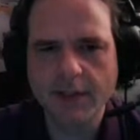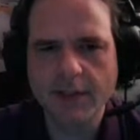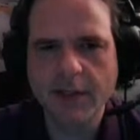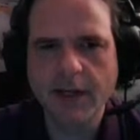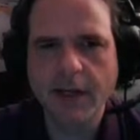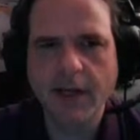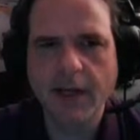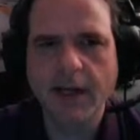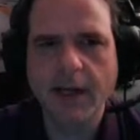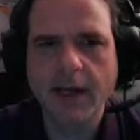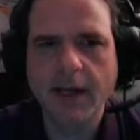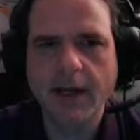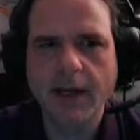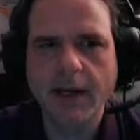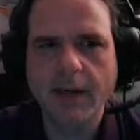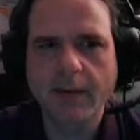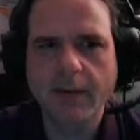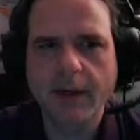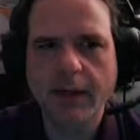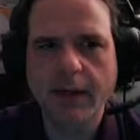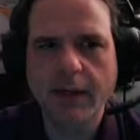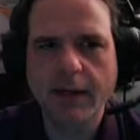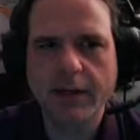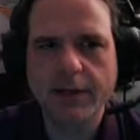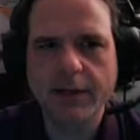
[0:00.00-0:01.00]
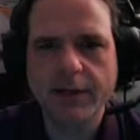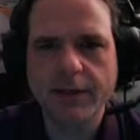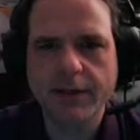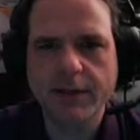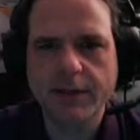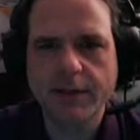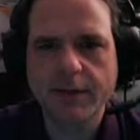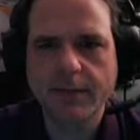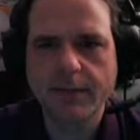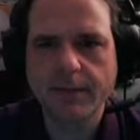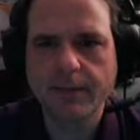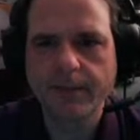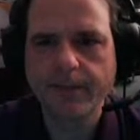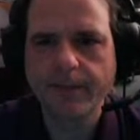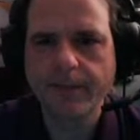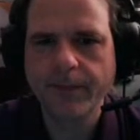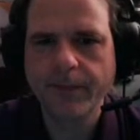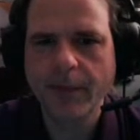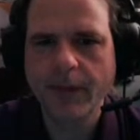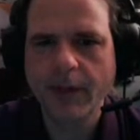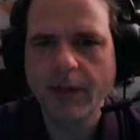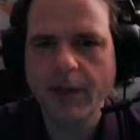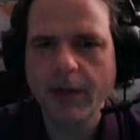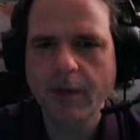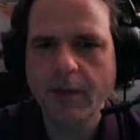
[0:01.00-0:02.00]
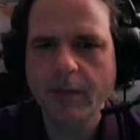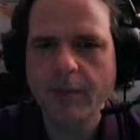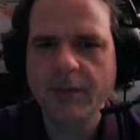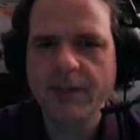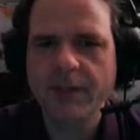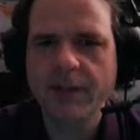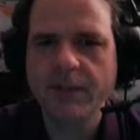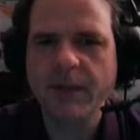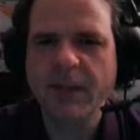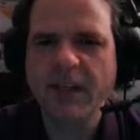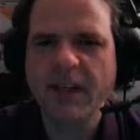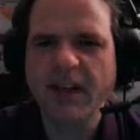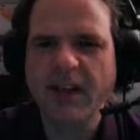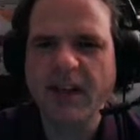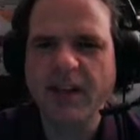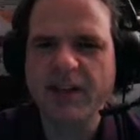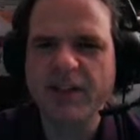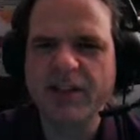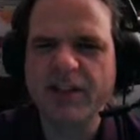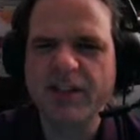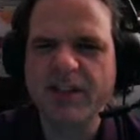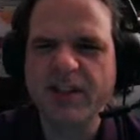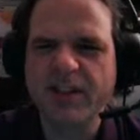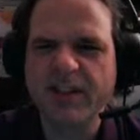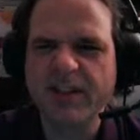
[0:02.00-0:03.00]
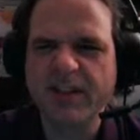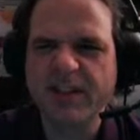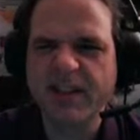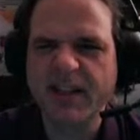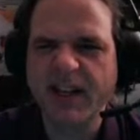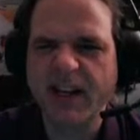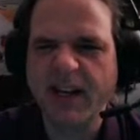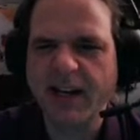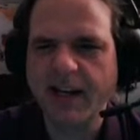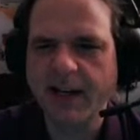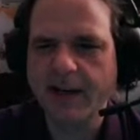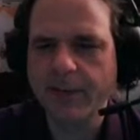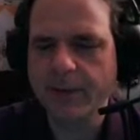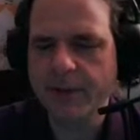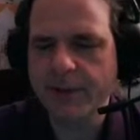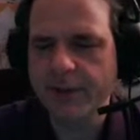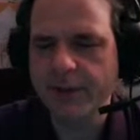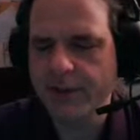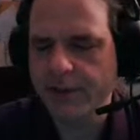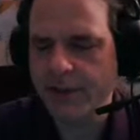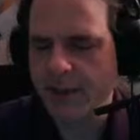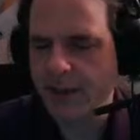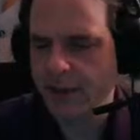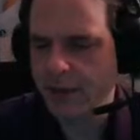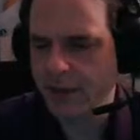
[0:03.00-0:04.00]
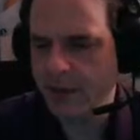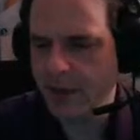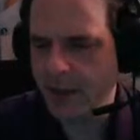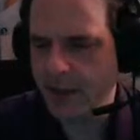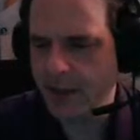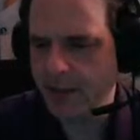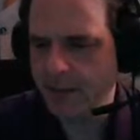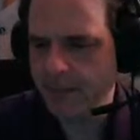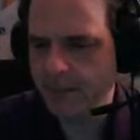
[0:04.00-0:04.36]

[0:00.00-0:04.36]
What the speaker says: Yay, we get edges. See, we get edges in the sky, which is not great.